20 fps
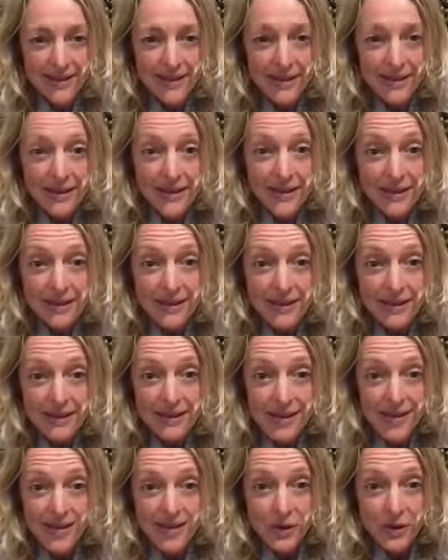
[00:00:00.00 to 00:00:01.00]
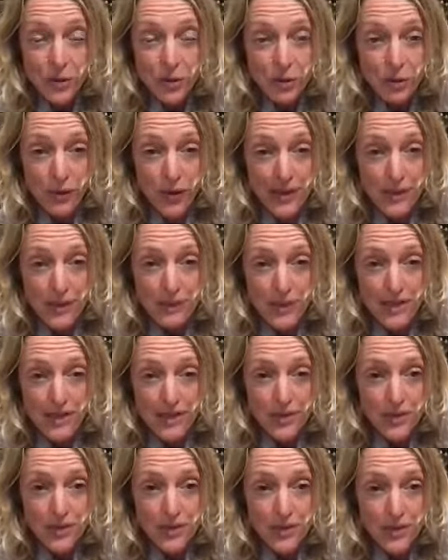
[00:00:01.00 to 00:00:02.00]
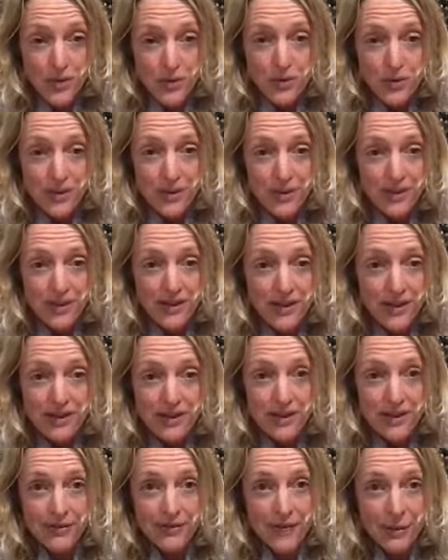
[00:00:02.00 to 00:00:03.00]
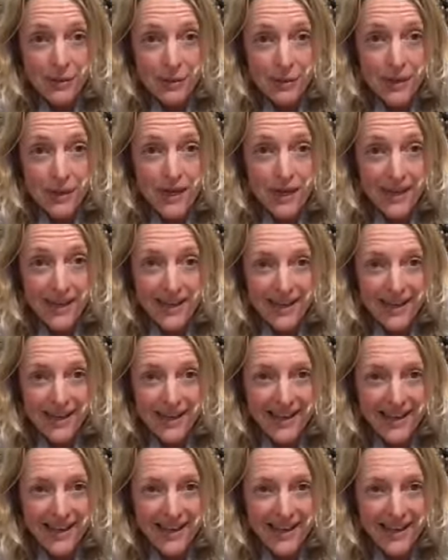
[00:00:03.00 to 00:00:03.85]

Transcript: That's great reach also there, Fifi, really good.